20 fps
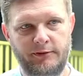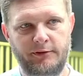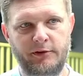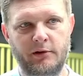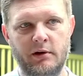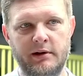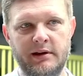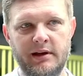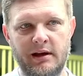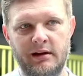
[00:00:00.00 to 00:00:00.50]

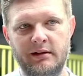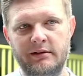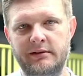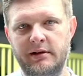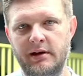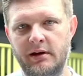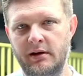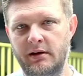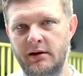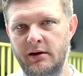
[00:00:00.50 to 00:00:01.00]
for the
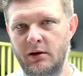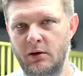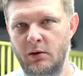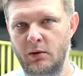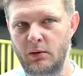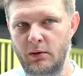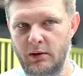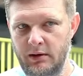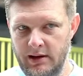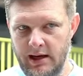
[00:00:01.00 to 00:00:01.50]

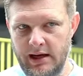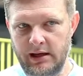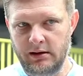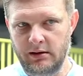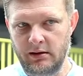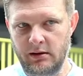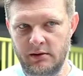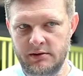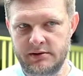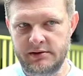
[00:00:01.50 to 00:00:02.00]
Interio
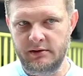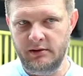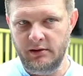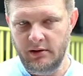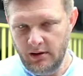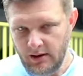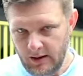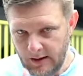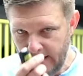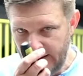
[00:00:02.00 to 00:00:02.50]
gate
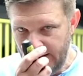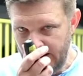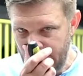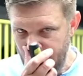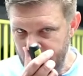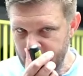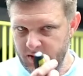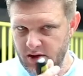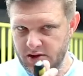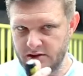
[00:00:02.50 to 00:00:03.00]
closer?
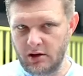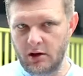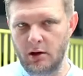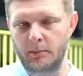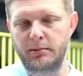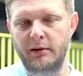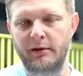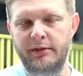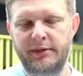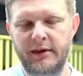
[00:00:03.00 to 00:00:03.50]
Just a
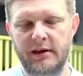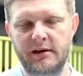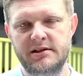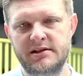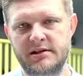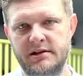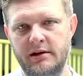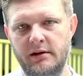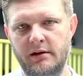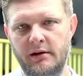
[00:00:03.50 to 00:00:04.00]
couple of
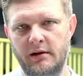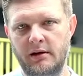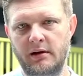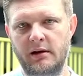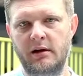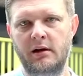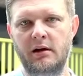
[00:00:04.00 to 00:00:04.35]
things here.